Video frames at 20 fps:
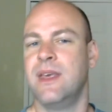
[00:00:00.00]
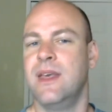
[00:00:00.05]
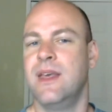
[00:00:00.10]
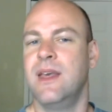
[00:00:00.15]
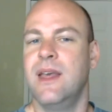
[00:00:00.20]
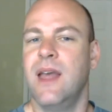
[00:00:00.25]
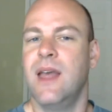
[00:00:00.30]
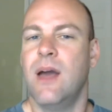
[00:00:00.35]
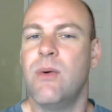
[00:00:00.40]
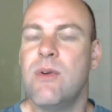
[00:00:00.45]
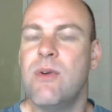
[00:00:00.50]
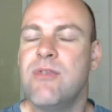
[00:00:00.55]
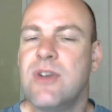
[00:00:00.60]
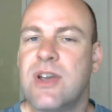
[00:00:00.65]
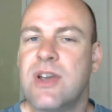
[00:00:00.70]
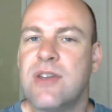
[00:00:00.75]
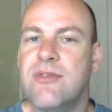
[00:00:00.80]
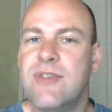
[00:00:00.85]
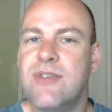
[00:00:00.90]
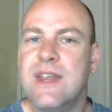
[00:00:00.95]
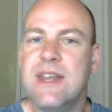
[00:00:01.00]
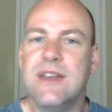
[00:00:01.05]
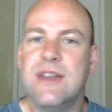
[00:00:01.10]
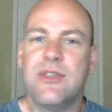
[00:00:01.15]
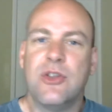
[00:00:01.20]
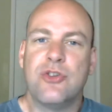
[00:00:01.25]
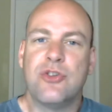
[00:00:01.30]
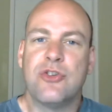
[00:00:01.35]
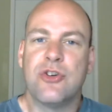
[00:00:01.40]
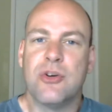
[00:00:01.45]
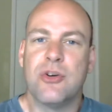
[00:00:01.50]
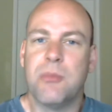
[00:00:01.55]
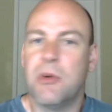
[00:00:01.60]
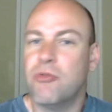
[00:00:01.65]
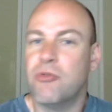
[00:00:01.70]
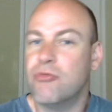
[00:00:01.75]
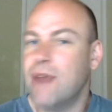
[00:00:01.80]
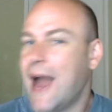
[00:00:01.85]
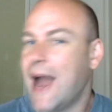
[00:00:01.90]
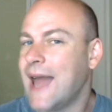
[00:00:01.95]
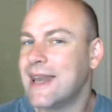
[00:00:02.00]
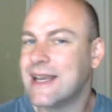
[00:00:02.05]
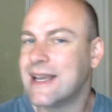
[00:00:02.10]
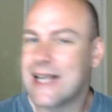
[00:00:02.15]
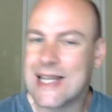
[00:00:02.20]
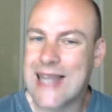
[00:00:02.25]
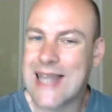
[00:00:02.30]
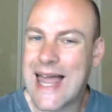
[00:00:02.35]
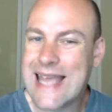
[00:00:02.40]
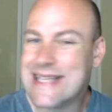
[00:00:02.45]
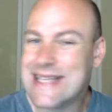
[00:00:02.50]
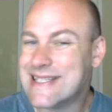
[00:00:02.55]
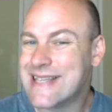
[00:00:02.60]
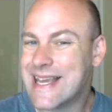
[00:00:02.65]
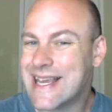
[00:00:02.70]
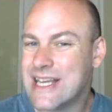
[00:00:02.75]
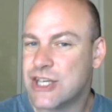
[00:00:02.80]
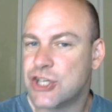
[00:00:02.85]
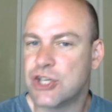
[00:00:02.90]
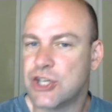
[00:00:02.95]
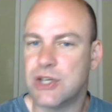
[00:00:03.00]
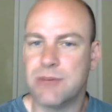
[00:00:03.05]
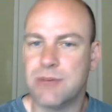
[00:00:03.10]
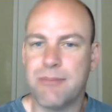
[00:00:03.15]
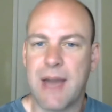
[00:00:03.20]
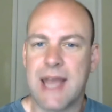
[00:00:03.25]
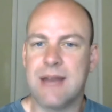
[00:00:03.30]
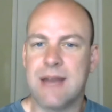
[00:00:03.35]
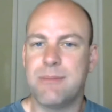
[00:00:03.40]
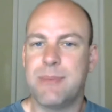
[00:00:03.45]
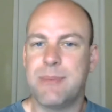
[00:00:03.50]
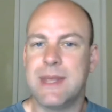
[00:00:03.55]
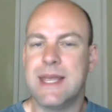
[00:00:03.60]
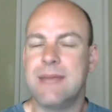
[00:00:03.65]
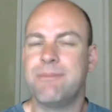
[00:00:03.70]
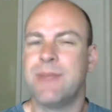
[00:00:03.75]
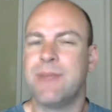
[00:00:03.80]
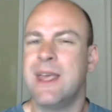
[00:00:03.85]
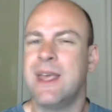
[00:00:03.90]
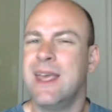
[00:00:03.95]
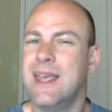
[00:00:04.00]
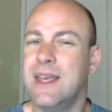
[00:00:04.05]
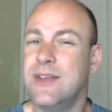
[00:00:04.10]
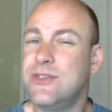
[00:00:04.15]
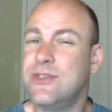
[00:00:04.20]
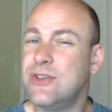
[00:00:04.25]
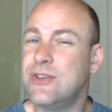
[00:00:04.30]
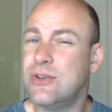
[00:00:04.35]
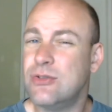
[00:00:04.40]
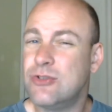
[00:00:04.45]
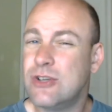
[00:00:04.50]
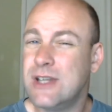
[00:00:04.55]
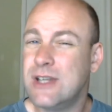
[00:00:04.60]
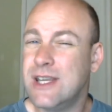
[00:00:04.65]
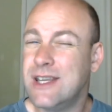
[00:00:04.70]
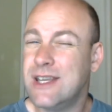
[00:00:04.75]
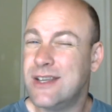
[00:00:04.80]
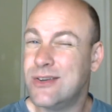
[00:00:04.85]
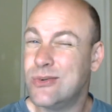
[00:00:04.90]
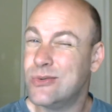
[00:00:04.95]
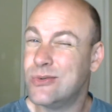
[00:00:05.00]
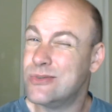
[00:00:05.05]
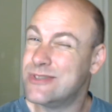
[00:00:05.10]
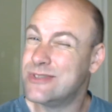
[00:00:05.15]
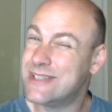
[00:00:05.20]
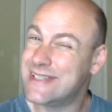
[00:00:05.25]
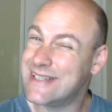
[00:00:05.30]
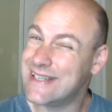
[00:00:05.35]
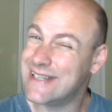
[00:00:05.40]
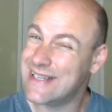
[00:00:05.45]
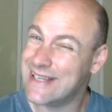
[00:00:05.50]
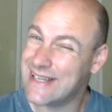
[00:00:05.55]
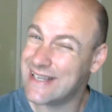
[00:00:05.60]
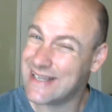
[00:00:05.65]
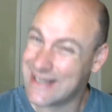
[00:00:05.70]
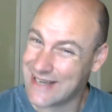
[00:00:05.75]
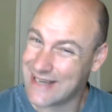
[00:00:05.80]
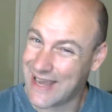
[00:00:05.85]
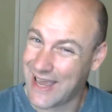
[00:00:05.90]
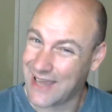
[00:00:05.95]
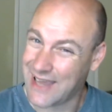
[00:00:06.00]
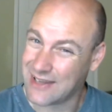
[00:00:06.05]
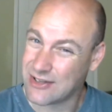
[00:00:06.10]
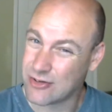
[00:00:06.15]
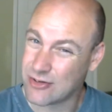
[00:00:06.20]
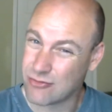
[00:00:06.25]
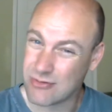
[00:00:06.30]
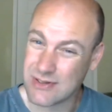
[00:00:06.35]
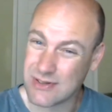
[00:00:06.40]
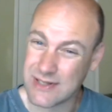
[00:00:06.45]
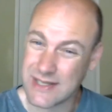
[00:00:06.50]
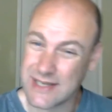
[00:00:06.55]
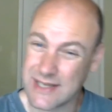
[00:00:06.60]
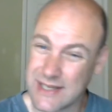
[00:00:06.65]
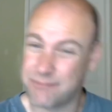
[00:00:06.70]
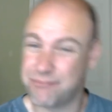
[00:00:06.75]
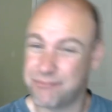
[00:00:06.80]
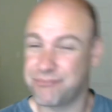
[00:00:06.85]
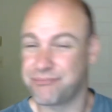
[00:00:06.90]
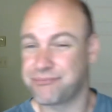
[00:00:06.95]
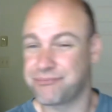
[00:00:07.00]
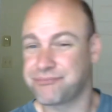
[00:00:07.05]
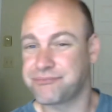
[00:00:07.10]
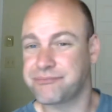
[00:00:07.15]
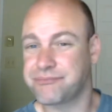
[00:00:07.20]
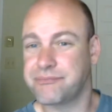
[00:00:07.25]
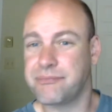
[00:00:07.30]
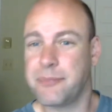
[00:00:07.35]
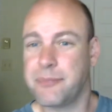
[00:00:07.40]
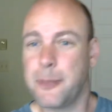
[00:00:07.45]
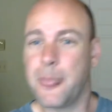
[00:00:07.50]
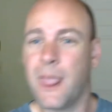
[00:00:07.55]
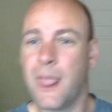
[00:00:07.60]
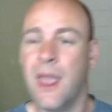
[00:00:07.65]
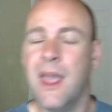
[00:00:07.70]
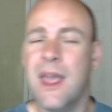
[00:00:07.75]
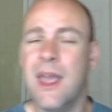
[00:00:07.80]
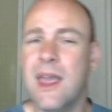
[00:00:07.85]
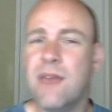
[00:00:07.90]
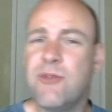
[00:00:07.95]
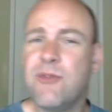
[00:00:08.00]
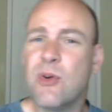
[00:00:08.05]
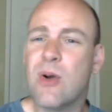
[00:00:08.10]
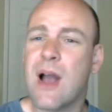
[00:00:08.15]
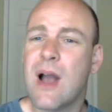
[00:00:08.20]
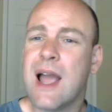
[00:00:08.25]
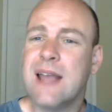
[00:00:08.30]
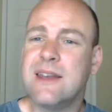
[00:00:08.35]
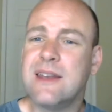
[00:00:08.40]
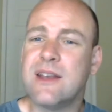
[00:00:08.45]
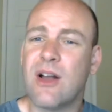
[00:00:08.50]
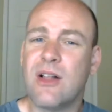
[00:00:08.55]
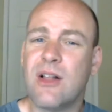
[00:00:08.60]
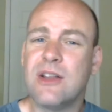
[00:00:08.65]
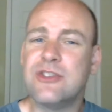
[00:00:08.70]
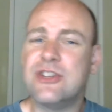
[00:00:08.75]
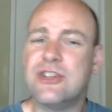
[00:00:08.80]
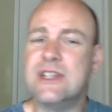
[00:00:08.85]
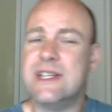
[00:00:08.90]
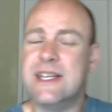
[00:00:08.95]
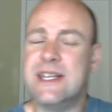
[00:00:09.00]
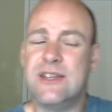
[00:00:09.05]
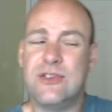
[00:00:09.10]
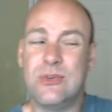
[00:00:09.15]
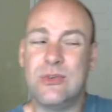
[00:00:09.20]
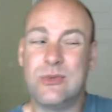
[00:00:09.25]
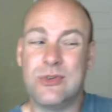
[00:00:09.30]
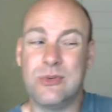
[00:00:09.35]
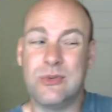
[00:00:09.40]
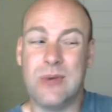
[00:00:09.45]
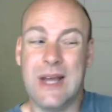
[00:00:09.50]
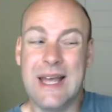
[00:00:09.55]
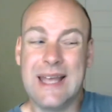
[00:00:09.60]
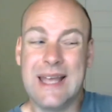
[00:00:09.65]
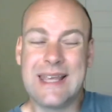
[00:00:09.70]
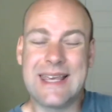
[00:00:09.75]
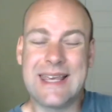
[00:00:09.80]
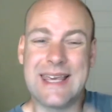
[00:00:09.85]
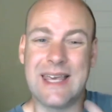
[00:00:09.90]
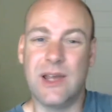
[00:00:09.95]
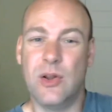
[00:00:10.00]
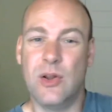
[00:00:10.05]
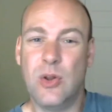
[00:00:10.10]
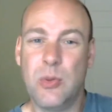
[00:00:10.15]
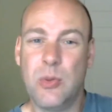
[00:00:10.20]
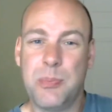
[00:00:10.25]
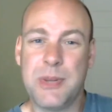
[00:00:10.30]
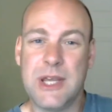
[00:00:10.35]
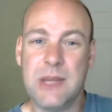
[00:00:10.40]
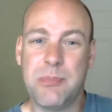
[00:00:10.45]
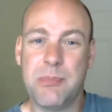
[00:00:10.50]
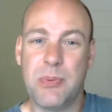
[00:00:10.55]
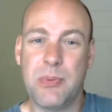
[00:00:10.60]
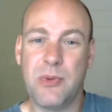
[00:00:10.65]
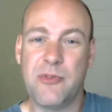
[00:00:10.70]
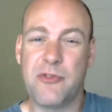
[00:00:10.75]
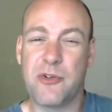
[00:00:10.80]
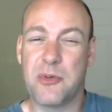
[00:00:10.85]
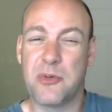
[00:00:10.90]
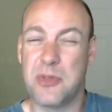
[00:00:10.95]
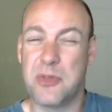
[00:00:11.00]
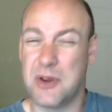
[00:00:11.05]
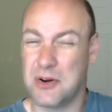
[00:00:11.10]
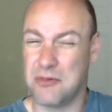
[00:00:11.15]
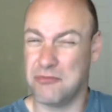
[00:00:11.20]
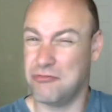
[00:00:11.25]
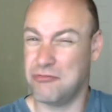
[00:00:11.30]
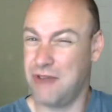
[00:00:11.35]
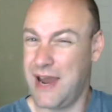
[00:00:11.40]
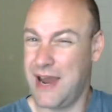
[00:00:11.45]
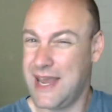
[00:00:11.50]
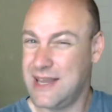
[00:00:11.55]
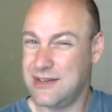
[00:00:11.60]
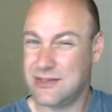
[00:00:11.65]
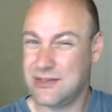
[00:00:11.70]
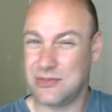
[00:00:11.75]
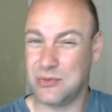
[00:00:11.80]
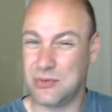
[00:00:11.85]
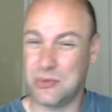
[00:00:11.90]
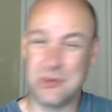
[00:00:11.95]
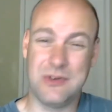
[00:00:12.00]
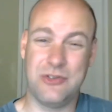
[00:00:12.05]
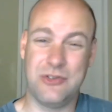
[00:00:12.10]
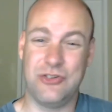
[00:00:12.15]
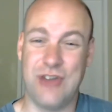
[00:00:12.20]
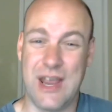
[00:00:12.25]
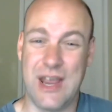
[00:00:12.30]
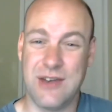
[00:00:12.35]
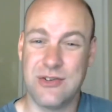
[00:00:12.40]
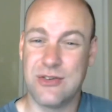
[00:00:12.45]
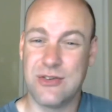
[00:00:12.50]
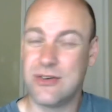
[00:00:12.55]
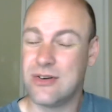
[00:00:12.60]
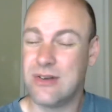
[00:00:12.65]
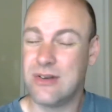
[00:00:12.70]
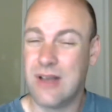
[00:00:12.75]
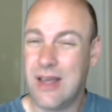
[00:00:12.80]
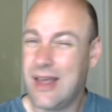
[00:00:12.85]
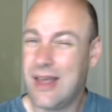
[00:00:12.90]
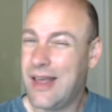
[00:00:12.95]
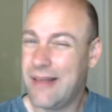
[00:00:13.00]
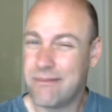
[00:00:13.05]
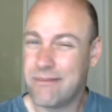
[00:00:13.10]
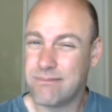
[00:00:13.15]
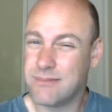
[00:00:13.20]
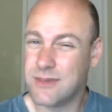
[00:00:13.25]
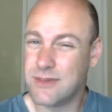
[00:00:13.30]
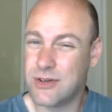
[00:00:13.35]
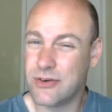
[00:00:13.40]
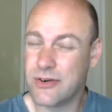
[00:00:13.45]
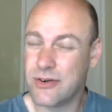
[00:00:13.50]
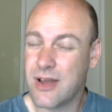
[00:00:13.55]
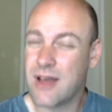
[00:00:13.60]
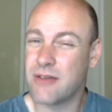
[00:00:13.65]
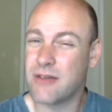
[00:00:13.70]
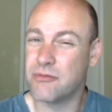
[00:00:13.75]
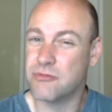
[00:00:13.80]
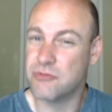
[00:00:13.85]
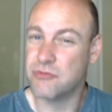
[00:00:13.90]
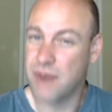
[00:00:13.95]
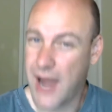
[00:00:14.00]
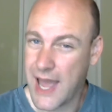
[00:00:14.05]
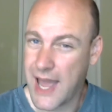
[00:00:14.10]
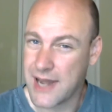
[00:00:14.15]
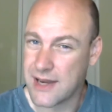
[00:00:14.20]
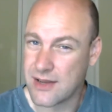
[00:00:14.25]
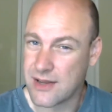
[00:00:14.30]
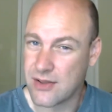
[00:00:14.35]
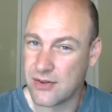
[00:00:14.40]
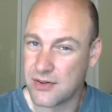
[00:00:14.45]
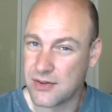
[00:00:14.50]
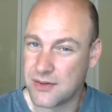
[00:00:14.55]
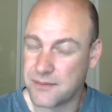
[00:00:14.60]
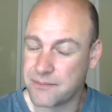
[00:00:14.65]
However convenient the term radicalization might be, it's usually used inaccurately. If your ideology leads you to kill people for their race or gender, you're not radical.